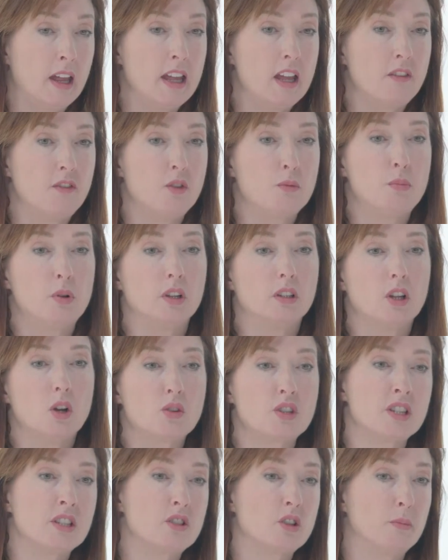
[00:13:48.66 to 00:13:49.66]
If you put
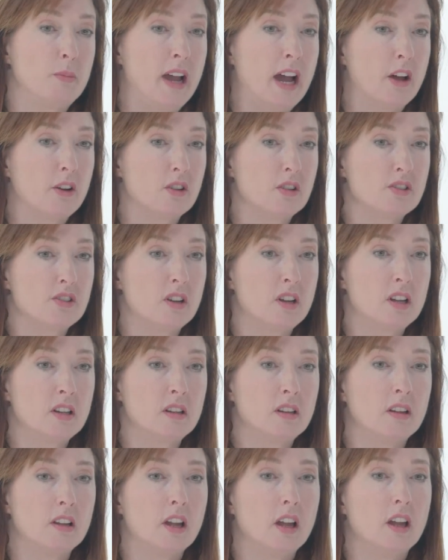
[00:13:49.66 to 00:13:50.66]
lotions or powders
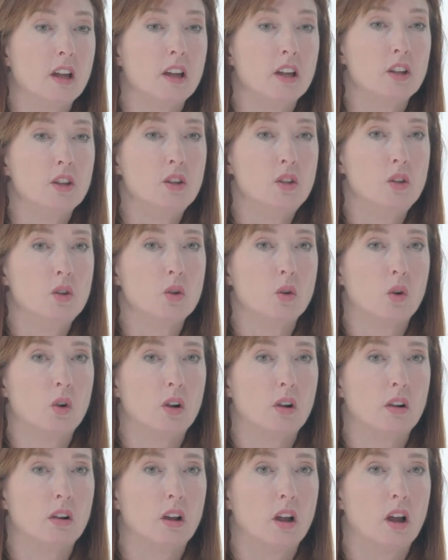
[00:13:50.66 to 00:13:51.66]
on, you're